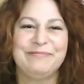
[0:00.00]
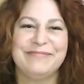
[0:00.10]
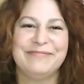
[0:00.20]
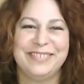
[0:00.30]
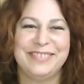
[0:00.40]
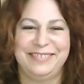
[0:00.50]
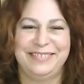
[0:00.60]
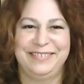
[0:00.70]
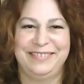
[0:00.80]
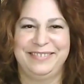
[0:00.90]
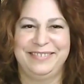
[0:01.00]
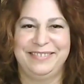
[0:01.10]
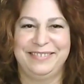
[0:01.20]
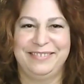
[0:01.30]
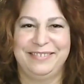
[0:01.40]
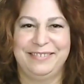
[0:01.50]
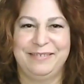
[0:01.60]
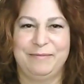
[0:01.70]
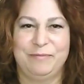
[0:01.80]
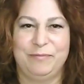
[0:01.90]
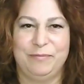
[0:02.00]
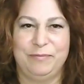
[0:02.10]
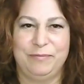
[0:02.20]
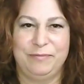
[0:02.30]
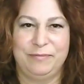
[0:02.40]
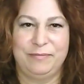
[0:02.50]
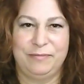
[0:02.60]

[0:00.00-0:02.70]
Nothing is said.